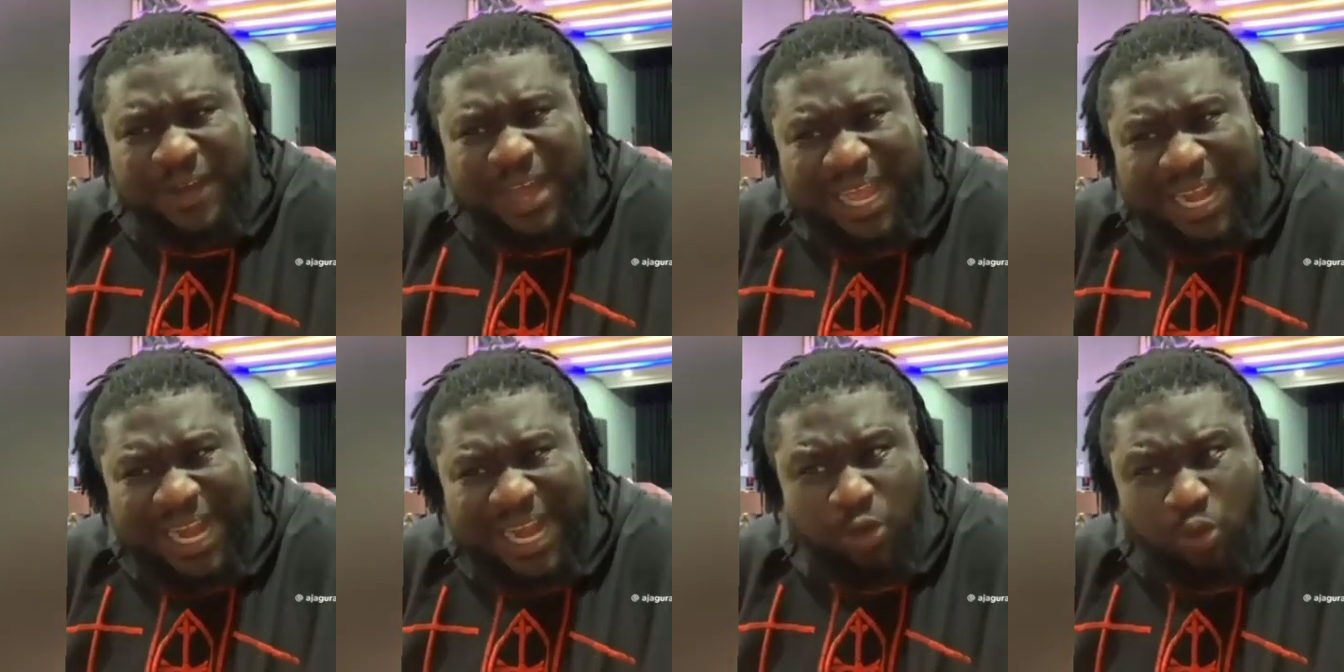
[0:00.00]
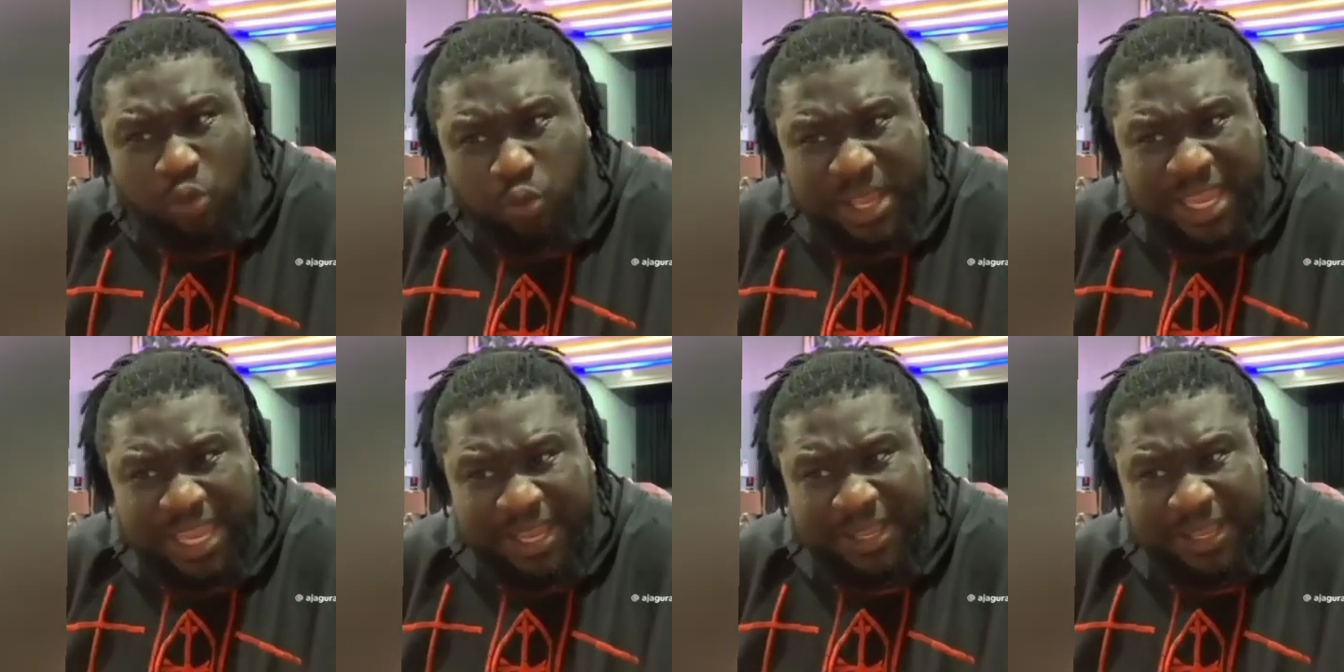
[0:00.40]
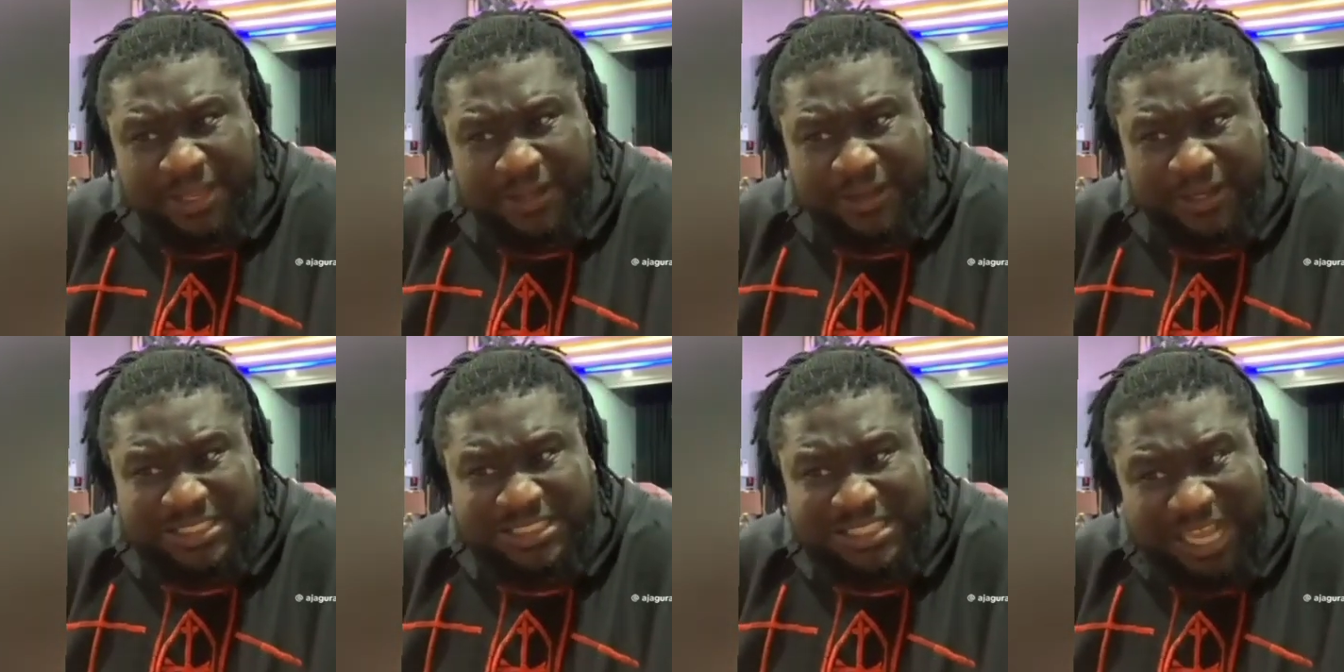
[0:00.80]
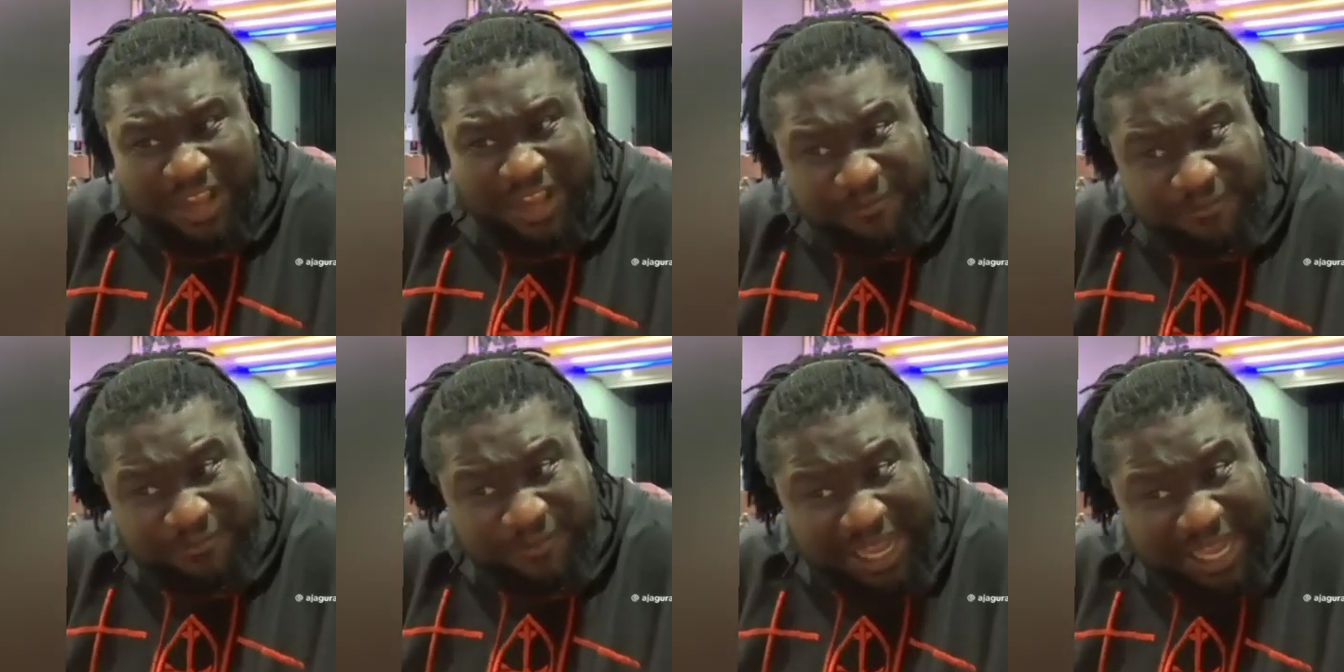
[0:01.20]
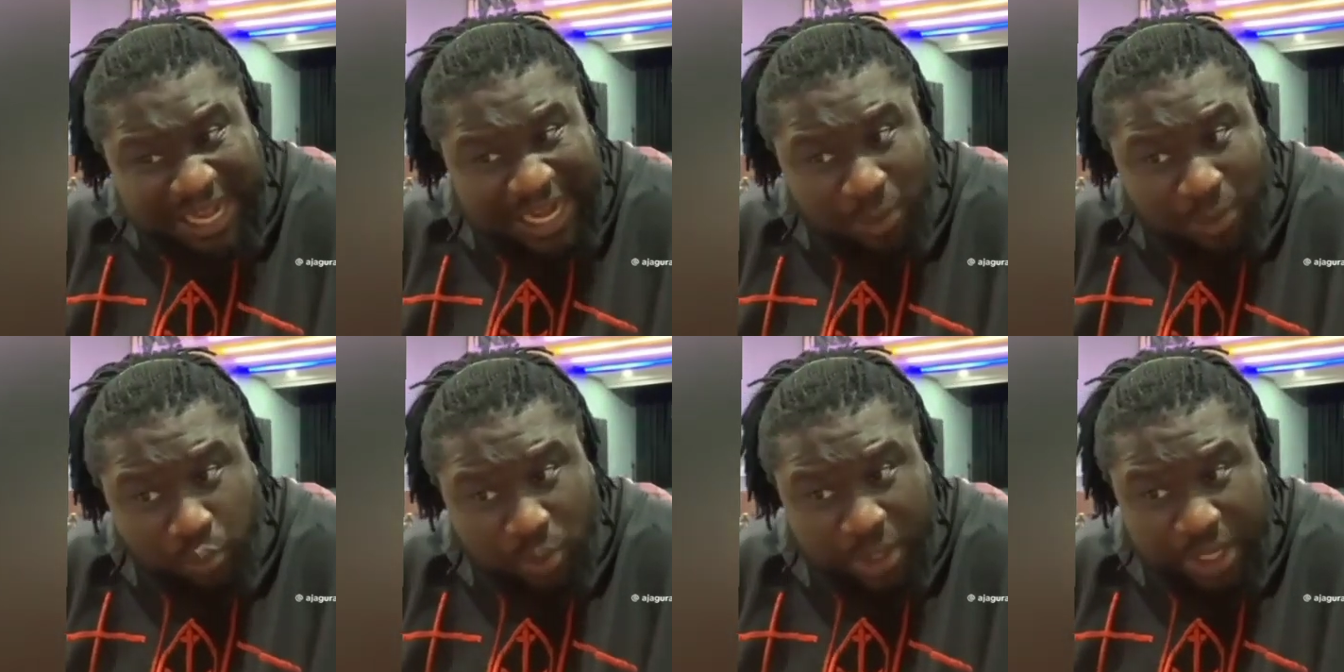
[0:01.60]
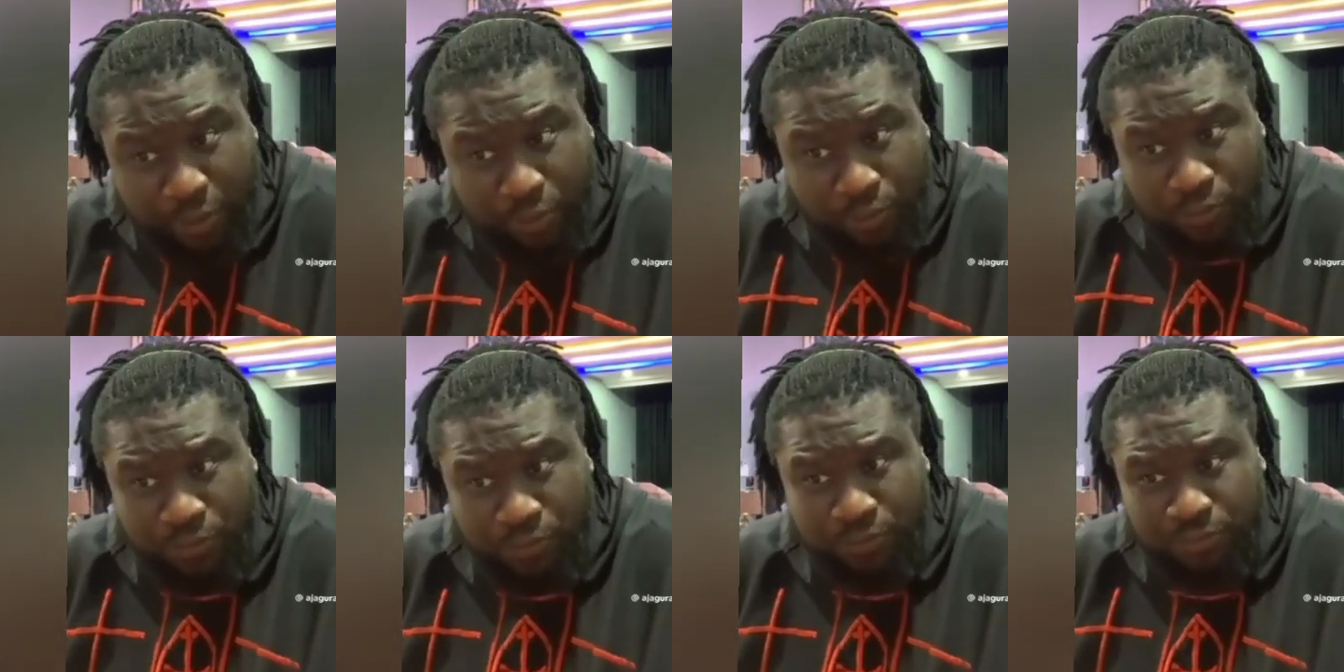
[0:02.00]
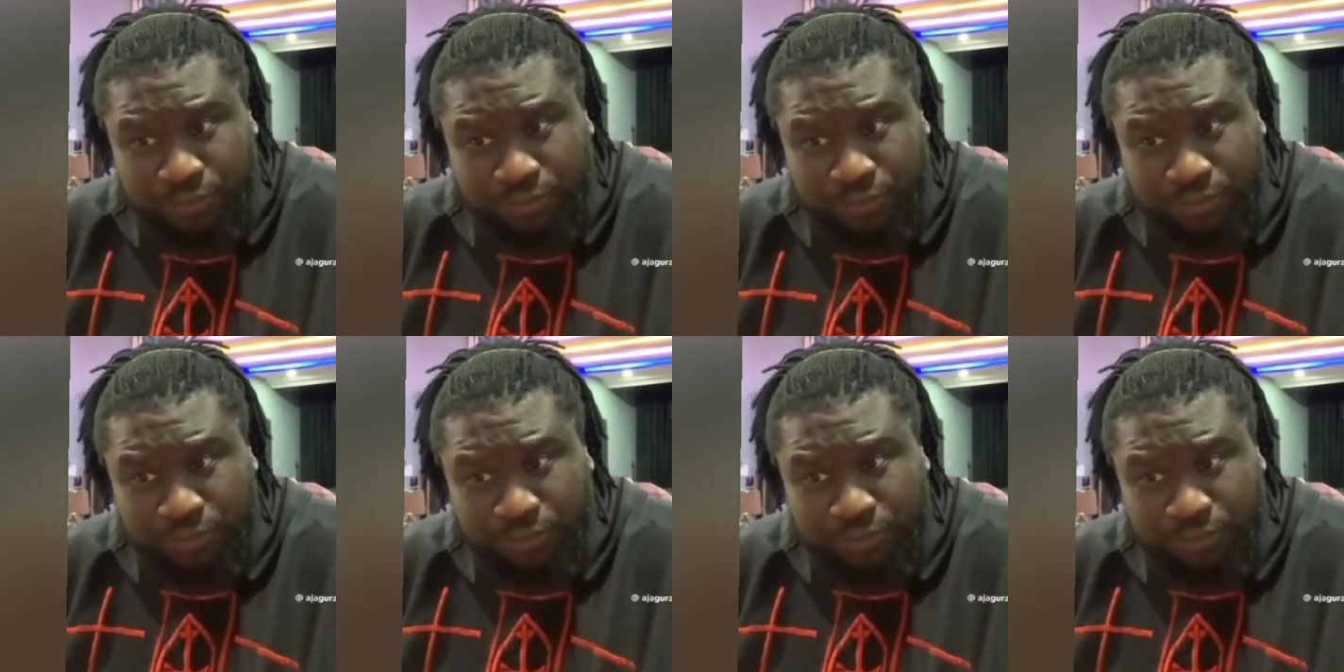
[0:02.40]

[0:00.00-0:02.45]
far away. Sa far away.